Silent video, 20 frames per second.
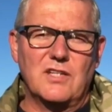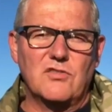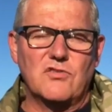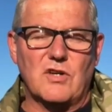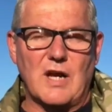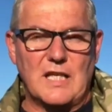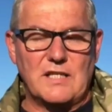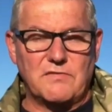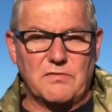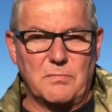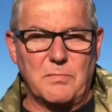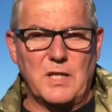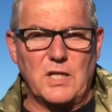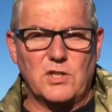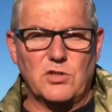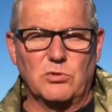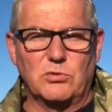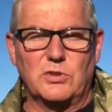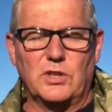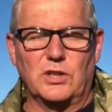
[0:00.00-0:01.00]
and
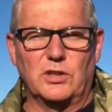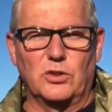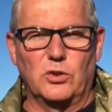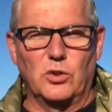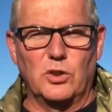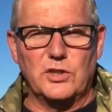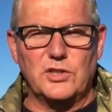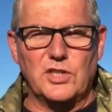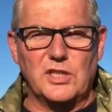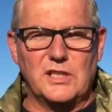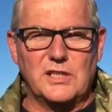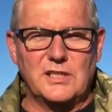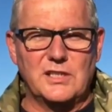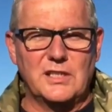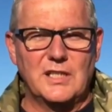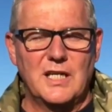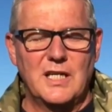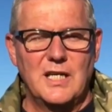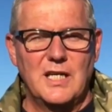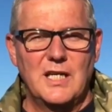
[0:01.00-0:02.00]
Transformational Technologies.
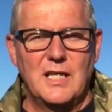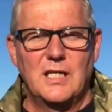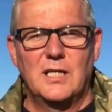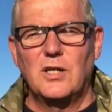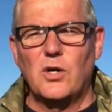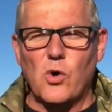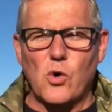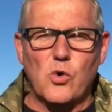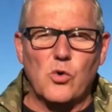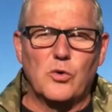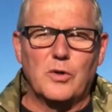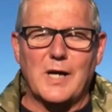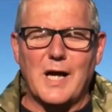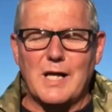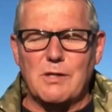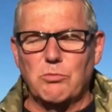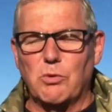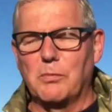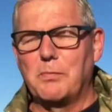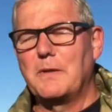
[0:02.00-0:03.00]
Oh,
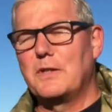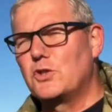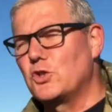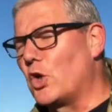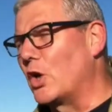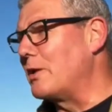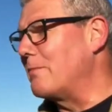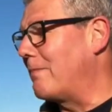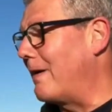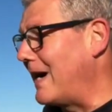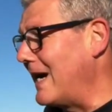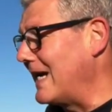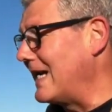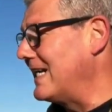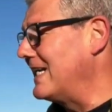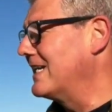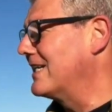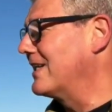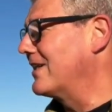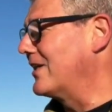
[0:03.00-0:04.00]
and we'll be joined
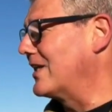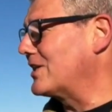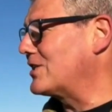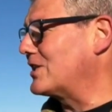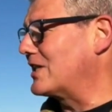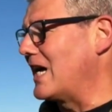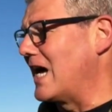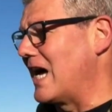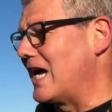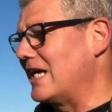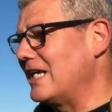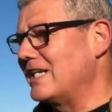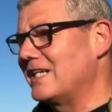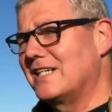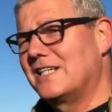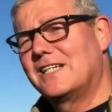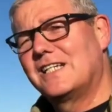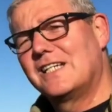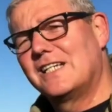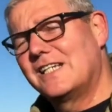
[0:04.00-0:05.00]
by this guy.
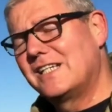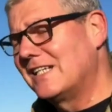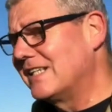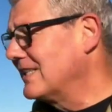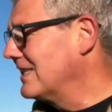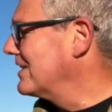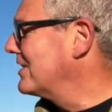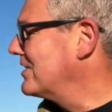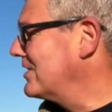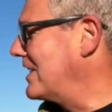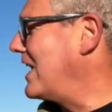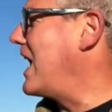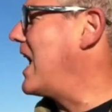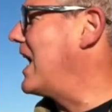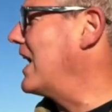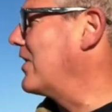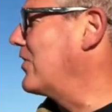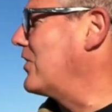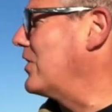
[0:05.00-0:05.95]
Say hi,